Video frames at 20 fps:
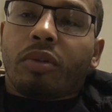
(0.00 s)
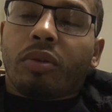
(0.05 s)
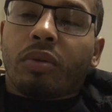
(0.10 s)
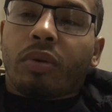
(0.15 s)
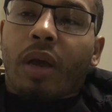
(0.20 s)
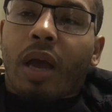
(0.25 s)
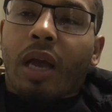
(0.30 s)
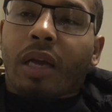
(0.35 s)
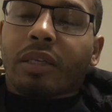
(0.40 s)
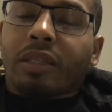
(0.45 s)

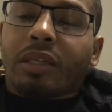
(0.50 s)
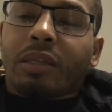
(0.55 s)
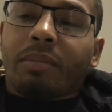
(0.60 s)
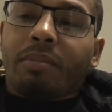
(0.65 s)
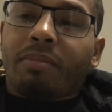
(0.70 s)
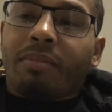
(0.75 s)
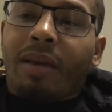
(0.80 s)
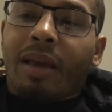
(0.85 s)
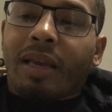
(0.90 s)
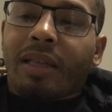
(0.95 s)
to actually
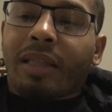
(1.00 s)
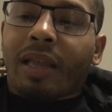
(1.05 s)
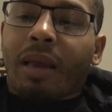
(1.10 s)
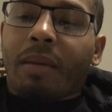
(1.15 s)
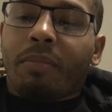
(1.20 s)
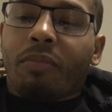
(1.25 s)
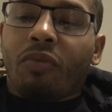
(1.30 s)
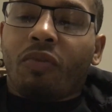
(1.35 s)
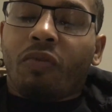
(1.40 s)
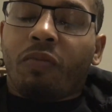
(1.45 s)
make that
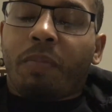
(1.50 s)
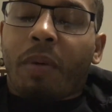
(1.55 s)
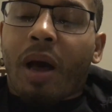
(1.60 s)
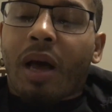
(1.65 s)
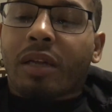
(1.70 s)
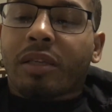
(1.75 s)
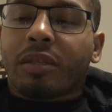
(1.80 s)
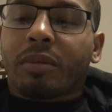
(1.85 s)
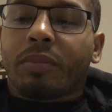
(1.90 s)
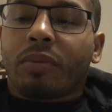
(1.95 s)
move
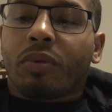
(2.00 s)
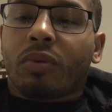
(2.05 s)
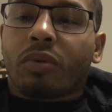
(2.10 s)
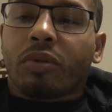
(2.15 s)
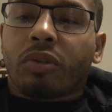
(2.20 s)
possible.